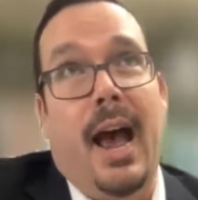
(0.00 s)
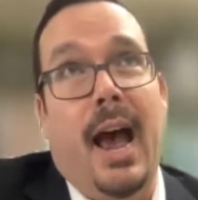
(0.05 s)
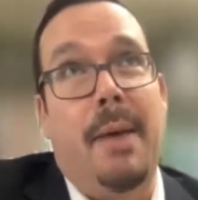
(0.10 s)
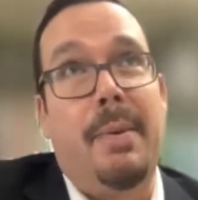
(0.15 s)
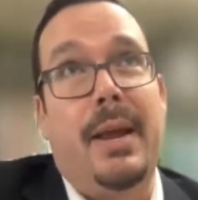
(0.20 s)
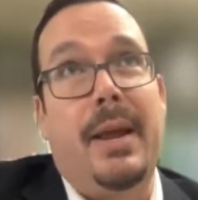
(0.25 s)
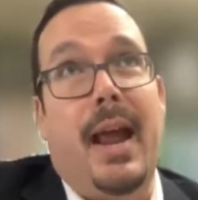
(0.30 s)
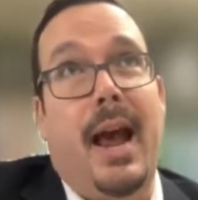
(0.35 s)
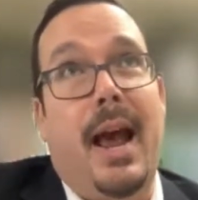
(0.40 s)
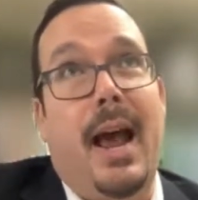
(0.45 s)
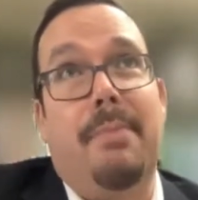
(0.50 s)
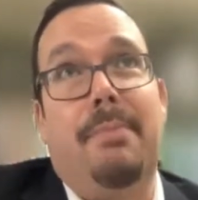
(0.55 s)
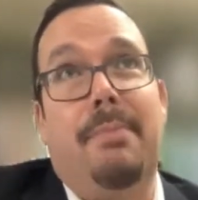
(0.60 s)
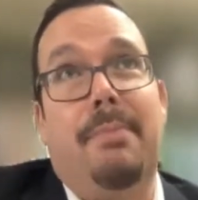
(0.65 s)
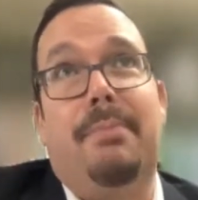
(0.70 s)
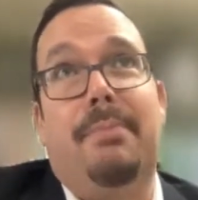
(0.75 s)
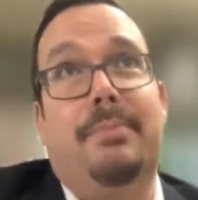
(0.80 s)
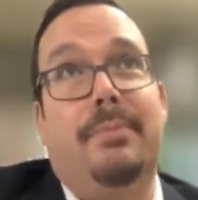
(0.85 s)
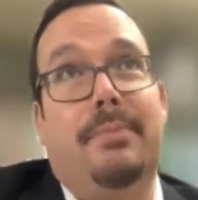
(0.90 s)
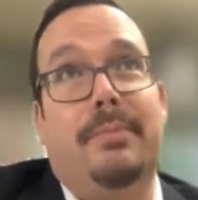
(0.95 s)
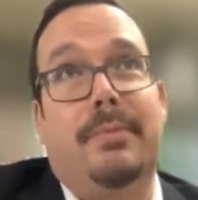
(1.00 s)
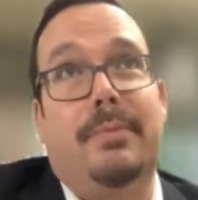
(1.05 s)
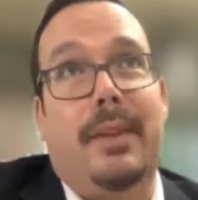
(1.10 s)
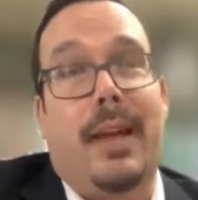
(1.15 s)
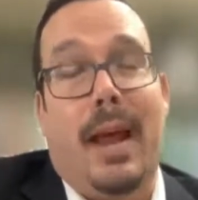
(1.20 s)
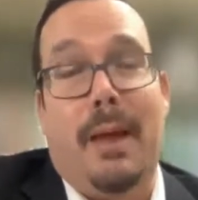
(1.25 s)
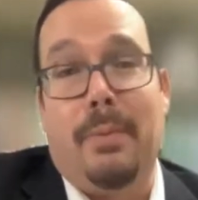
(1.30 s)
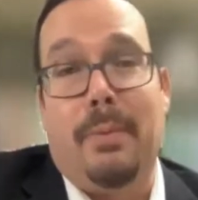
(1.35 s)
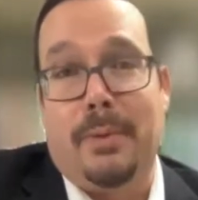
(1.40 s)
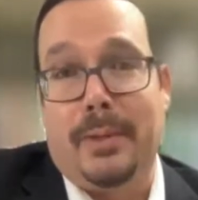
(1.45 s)
I mean,
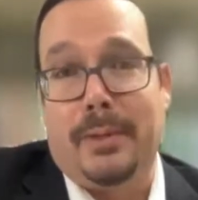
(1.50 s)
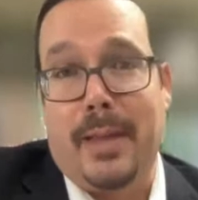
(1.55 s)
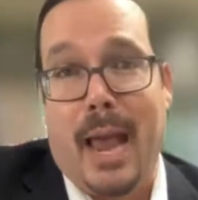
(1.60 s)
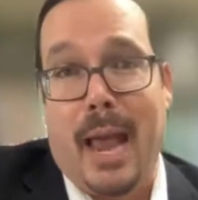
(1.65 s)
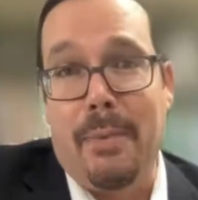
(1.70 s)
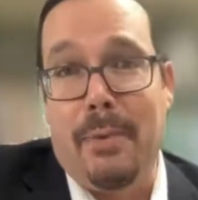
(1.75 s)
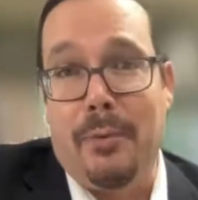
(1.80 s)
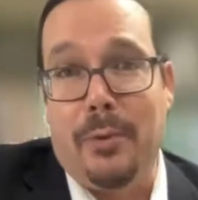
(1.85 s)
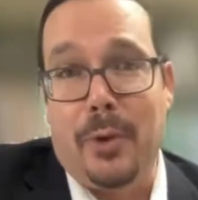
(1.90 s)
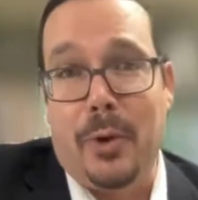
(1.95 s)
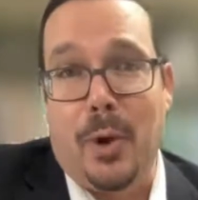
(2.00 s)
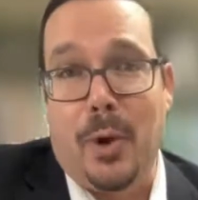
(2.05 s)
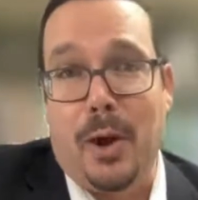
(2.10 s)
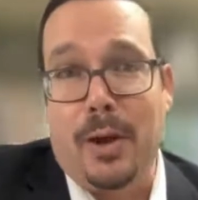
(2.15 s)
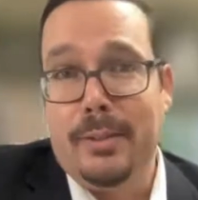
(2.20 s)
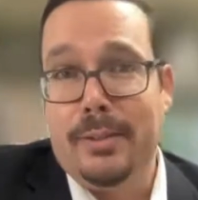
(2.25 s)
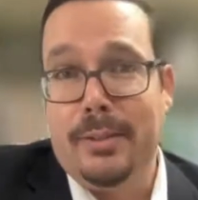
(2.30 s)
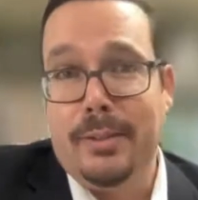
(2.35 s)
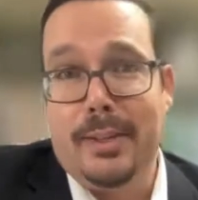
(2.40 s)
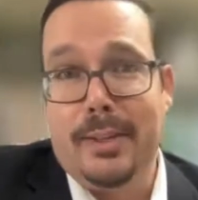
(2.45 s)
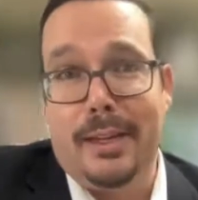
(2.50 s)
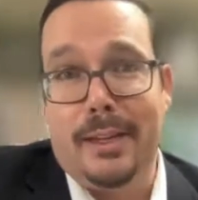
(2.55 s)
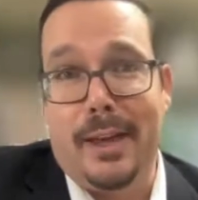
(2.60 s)
I'm happy for you all in